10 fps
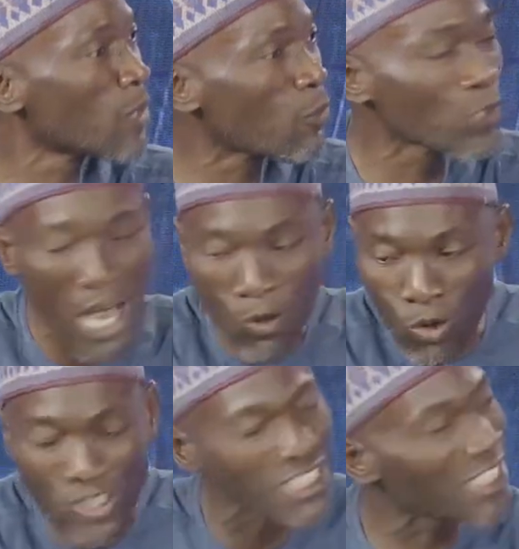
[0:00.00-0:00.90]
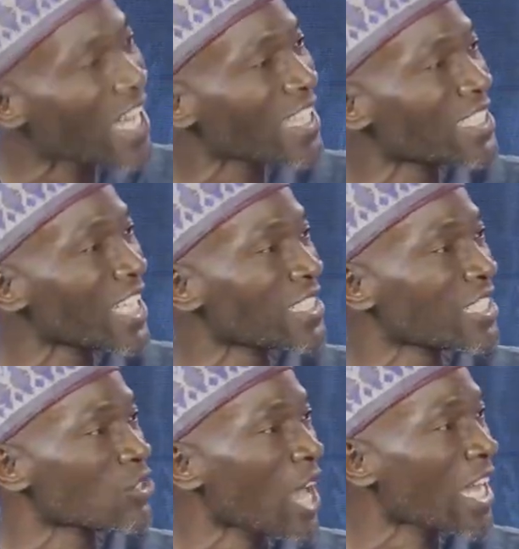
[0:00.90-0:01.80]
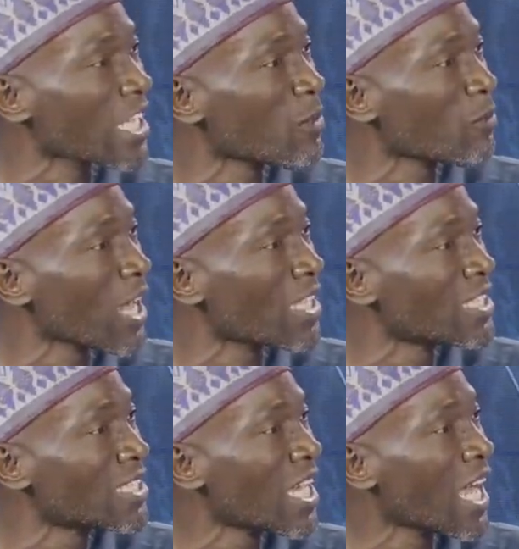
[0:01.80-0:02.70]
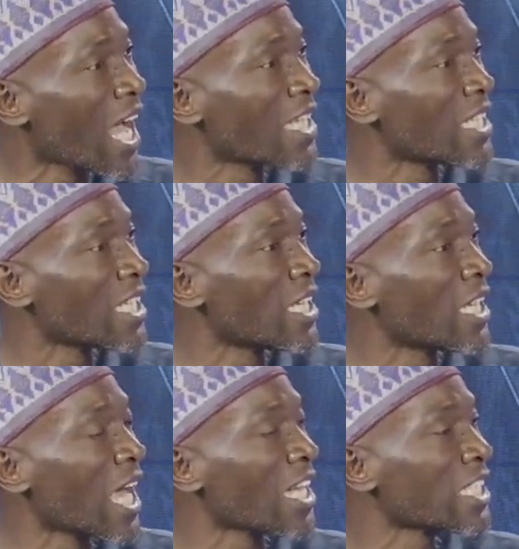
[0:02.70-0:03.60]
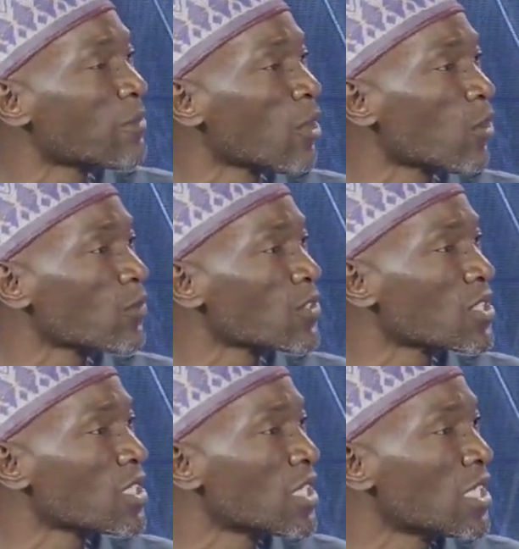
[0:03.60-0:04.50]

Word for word: people that works in that critical station, academic planning and the academic office,